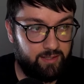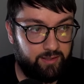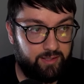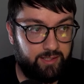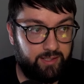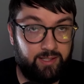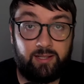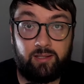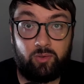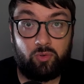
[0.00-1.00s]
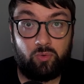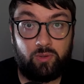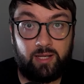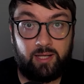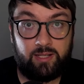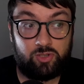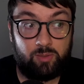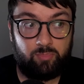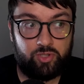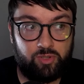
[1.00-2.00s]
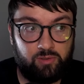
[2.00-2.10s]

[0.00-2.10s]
the little stopwatch.